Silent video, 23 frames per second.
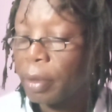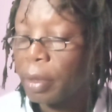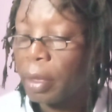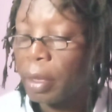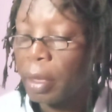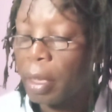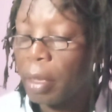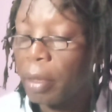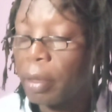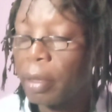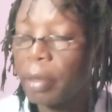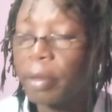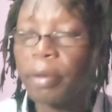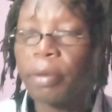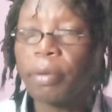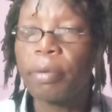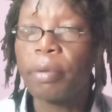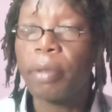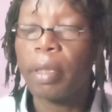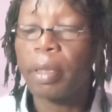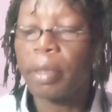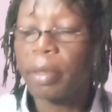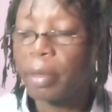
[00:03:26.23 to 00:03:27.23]
now let's
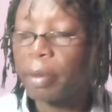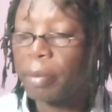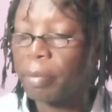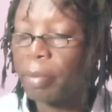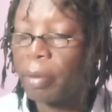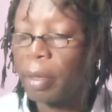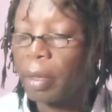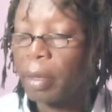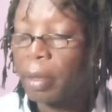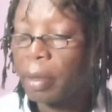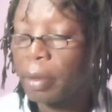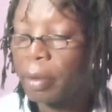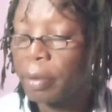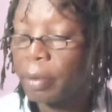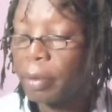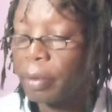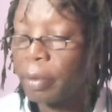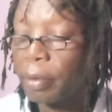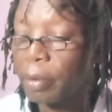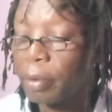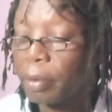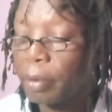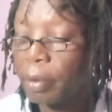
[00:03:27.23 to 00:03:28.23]
do algebra
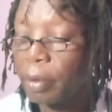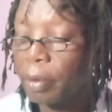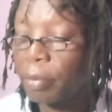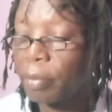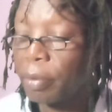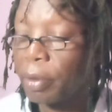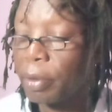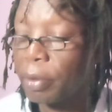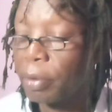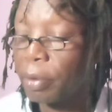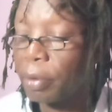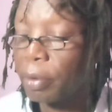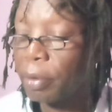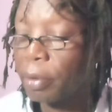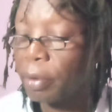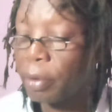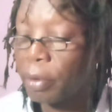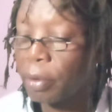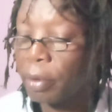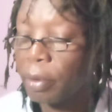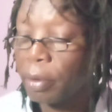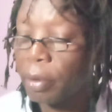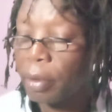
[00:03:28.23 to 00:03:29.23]
equations
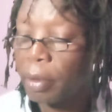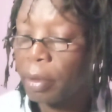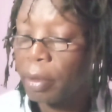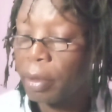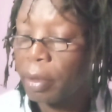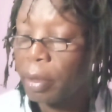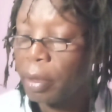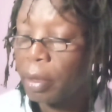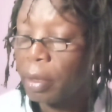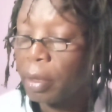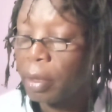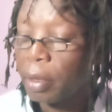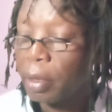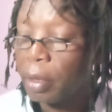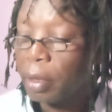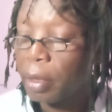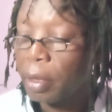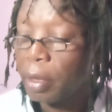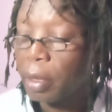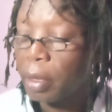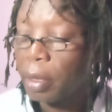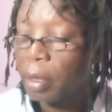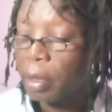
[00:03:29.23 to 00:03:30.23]

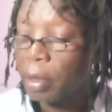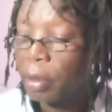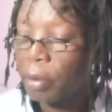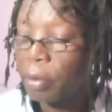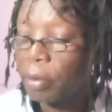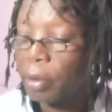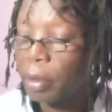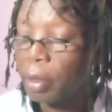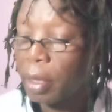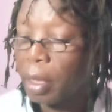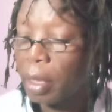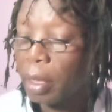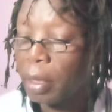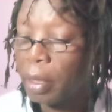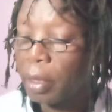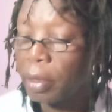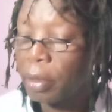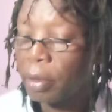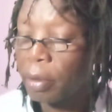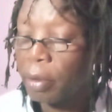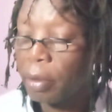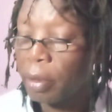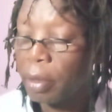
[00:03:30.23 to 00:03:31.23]
using
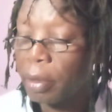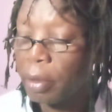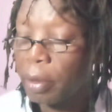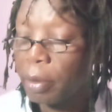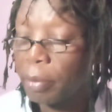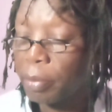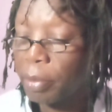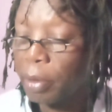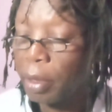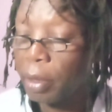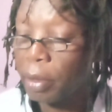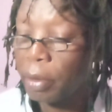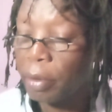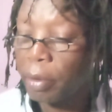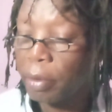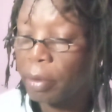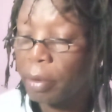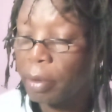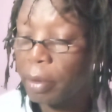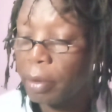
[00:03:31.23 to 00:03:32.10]
addition and subtraction.